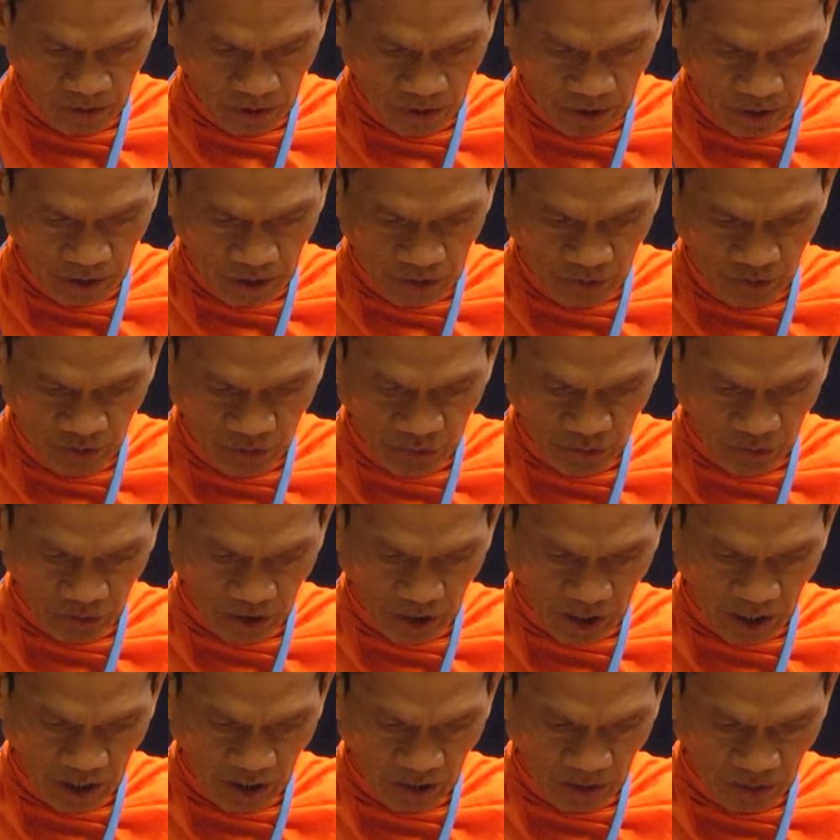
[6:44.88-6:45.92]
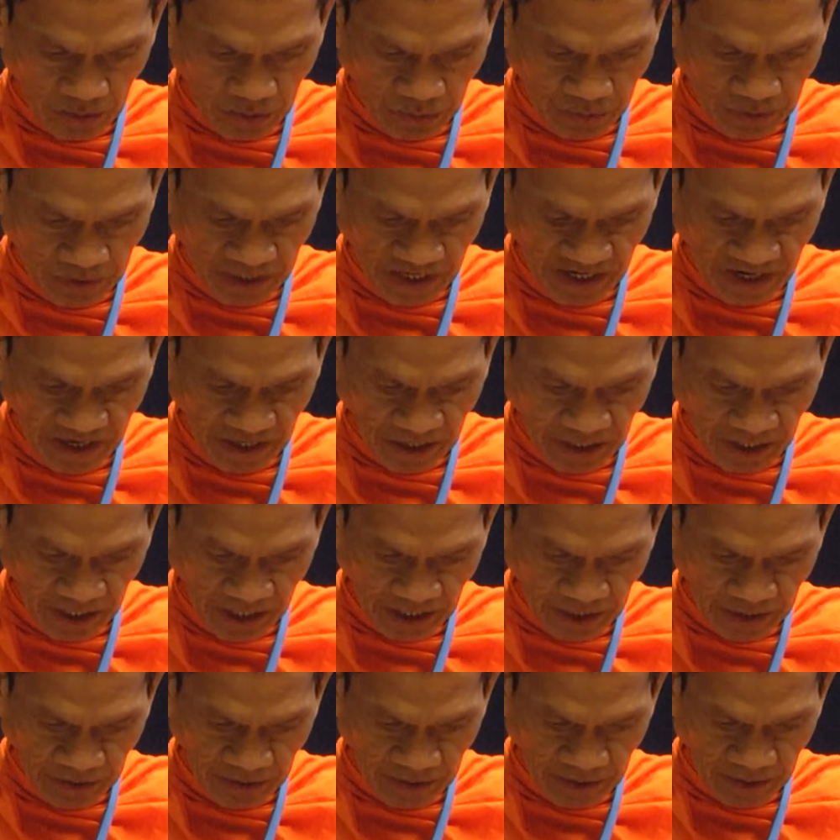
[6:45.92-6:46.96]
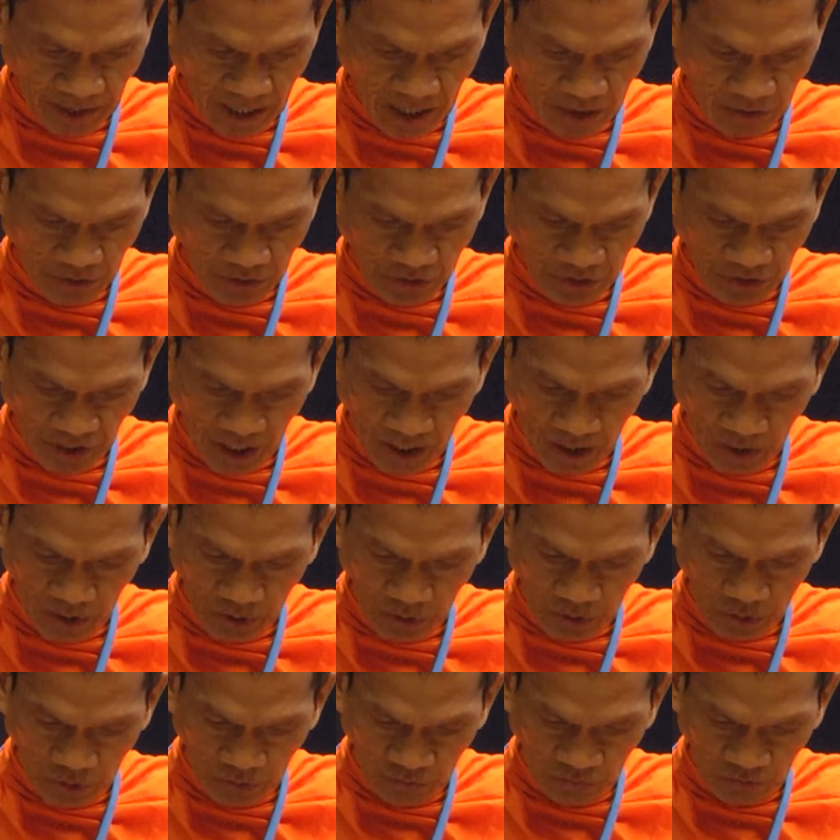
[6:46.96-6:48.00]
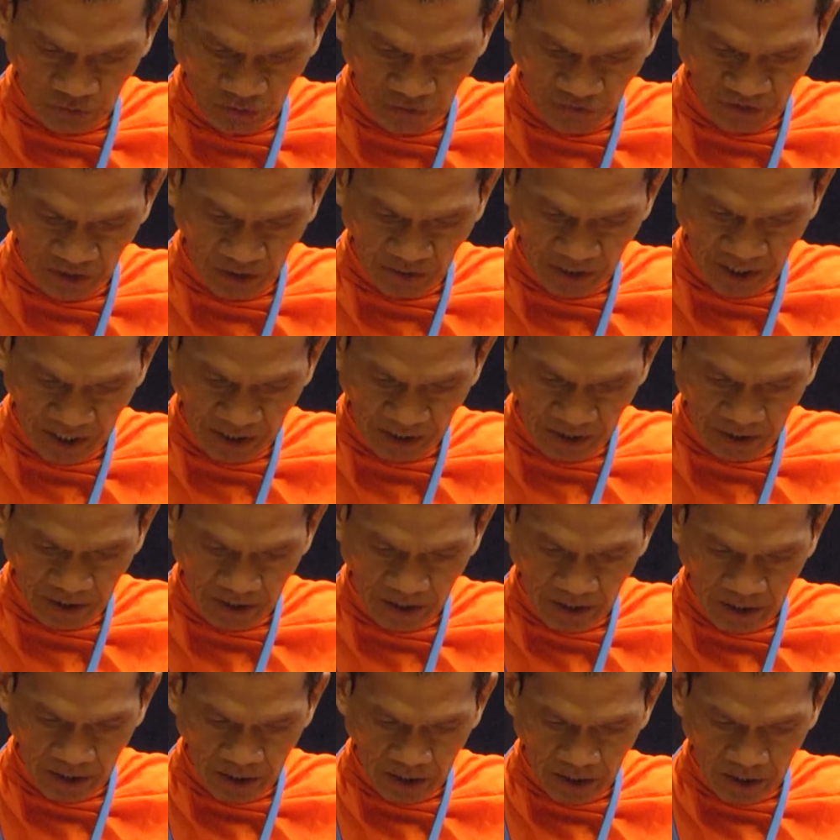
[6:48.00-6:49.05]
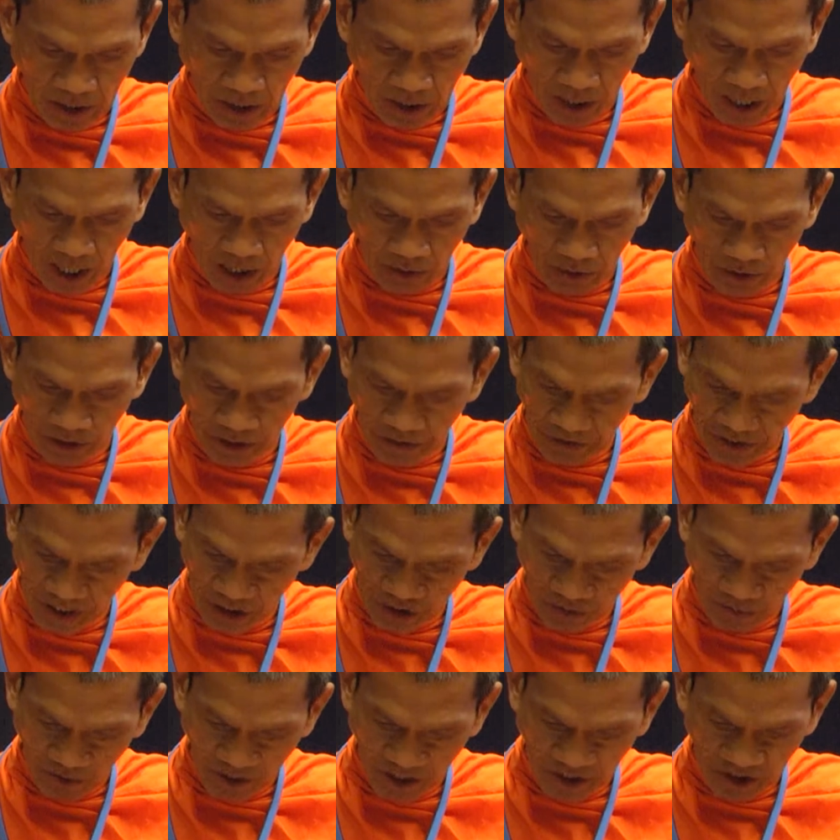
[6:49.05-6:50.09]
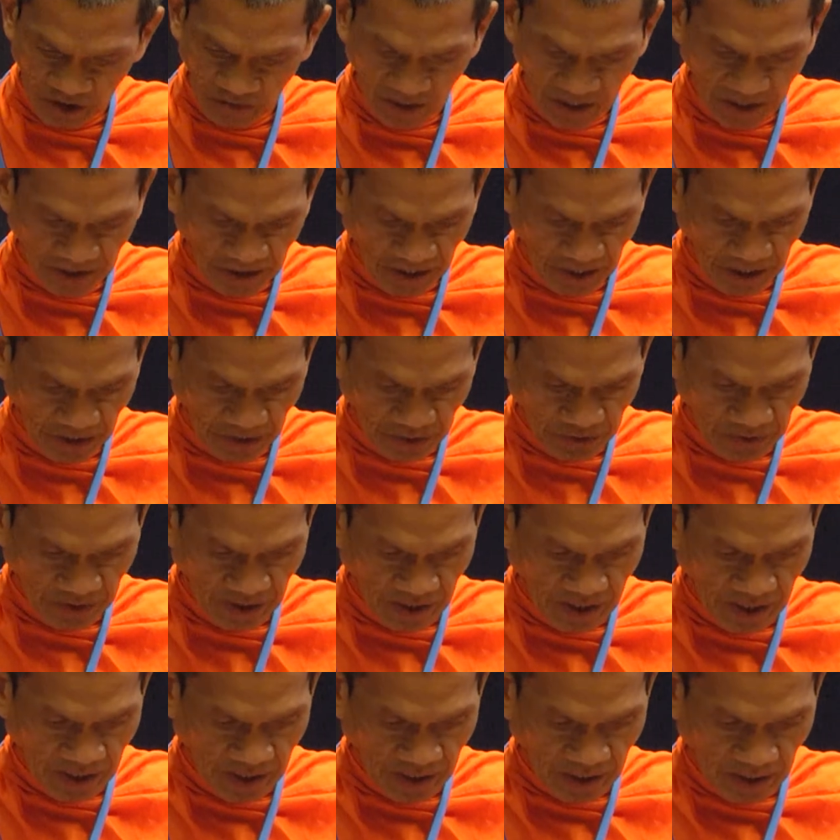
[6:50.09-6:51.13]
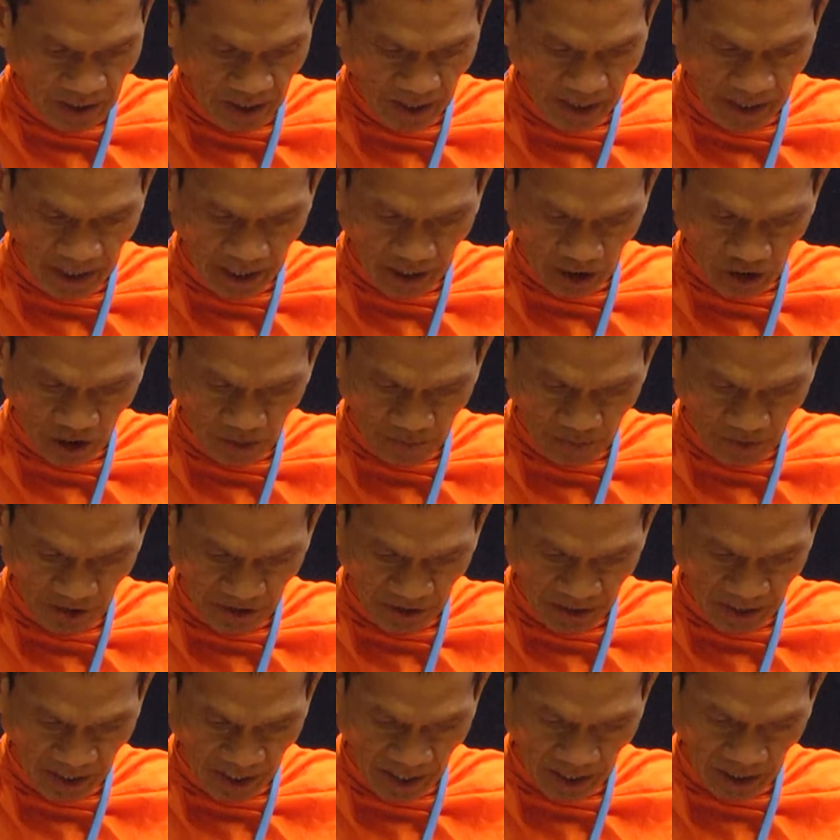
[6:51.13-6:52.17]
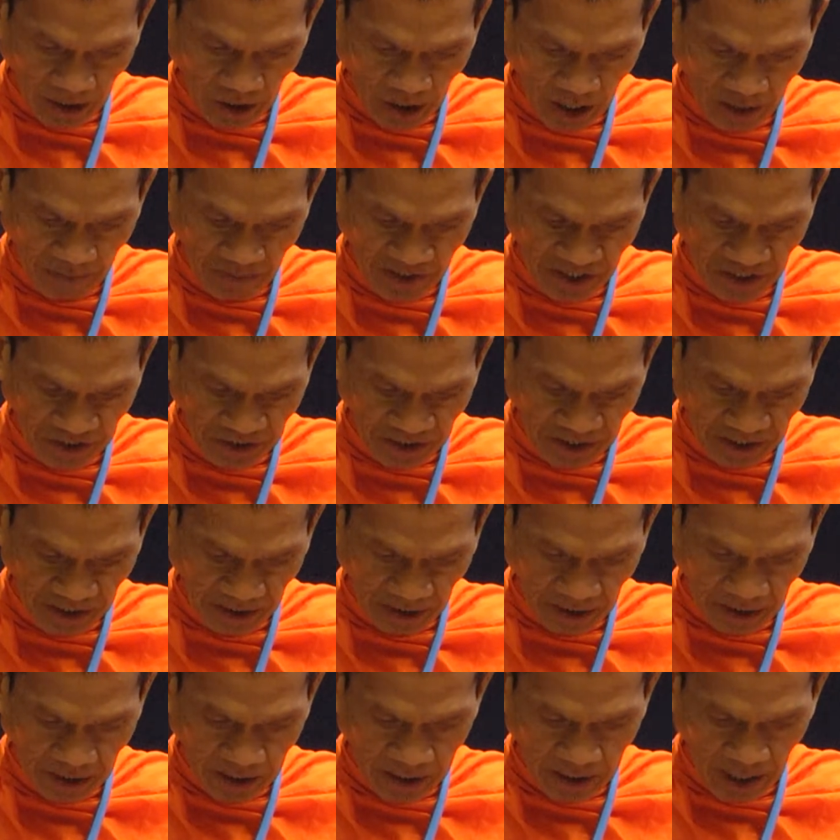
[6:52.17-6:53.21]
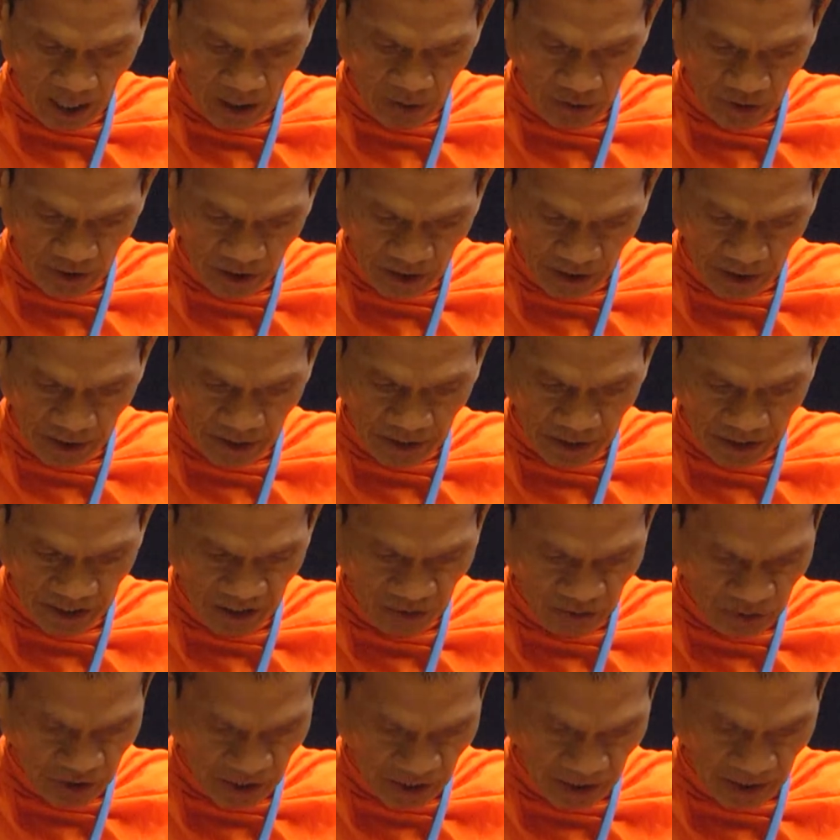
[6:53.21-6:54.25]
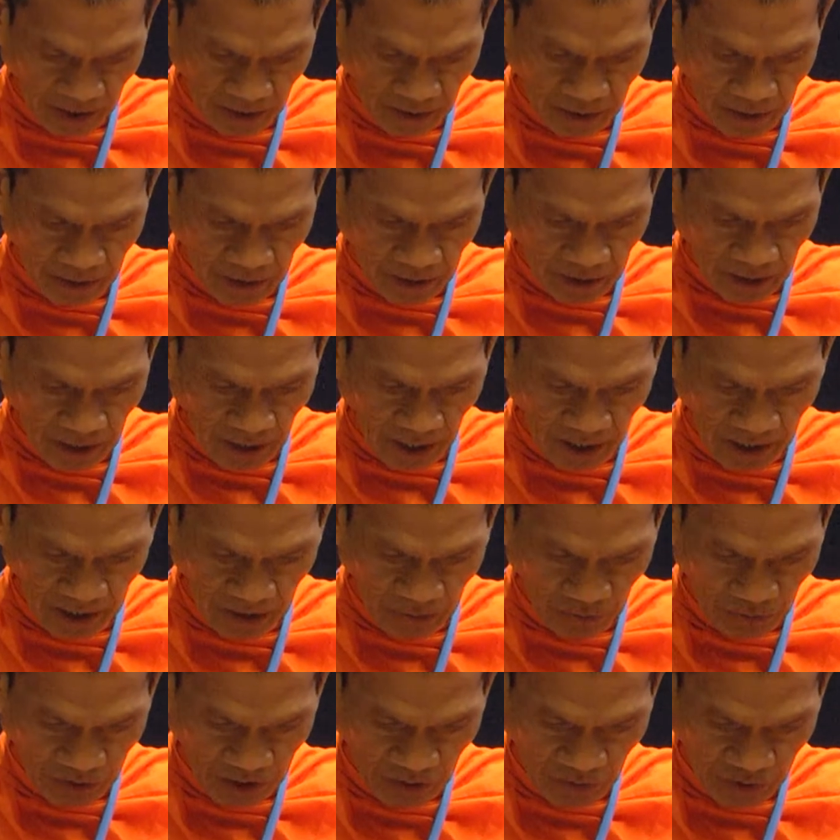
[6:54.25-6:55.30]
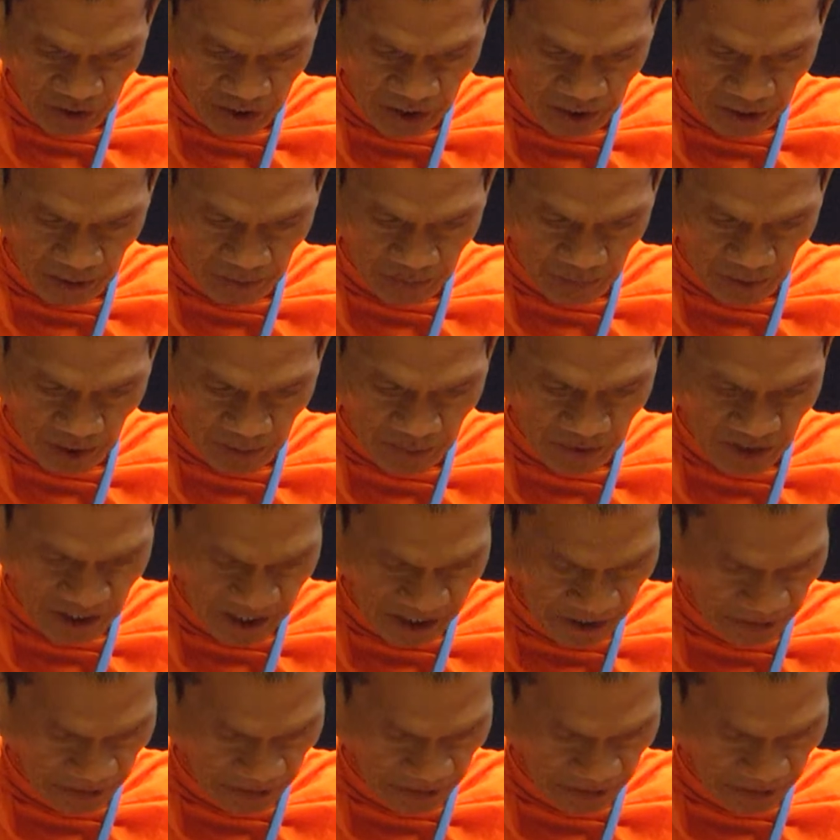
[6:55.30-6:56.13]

We should all dedicate ourselves to fulfilling our responsibilities and accomplishing our duty properly.